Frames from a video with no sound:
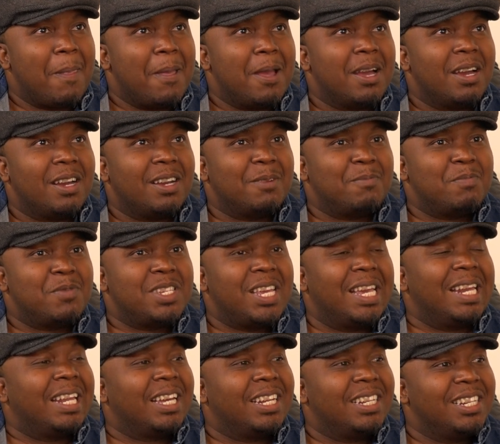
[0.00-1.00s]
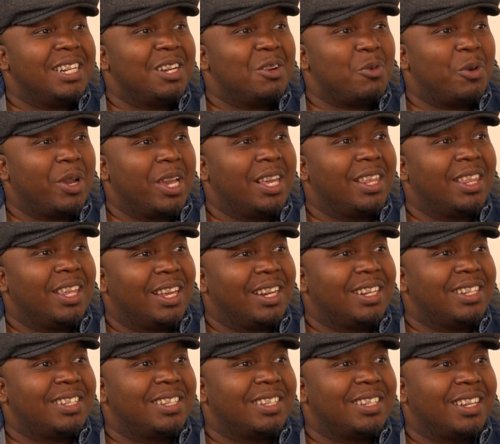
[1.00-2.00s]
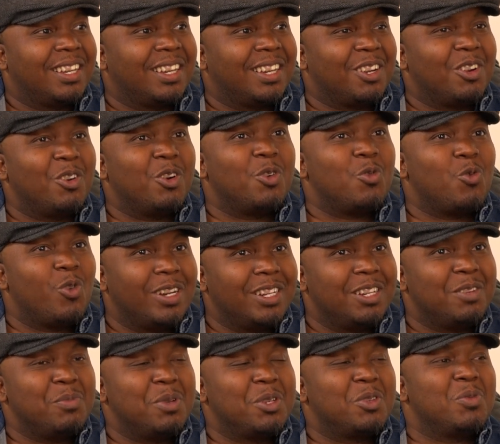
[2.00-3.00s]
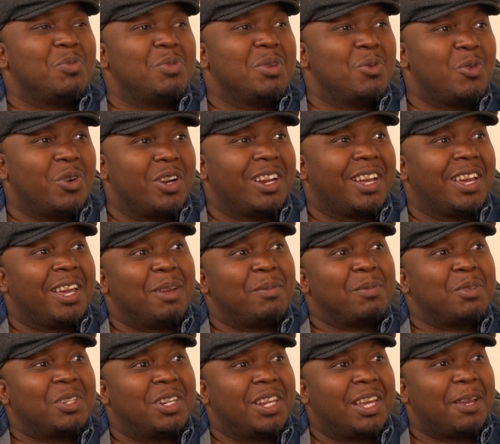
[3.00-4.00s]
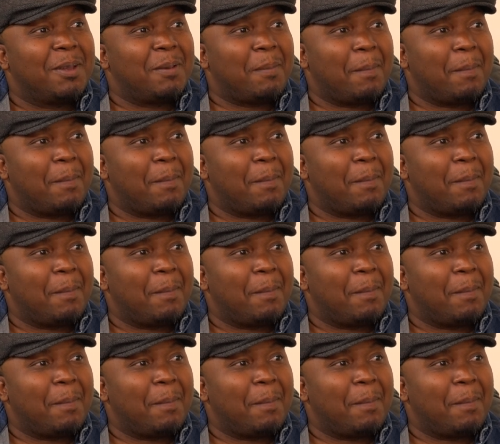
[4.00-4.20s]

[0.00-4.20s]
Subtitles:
tailored in a way that God wanted me to be what I am today.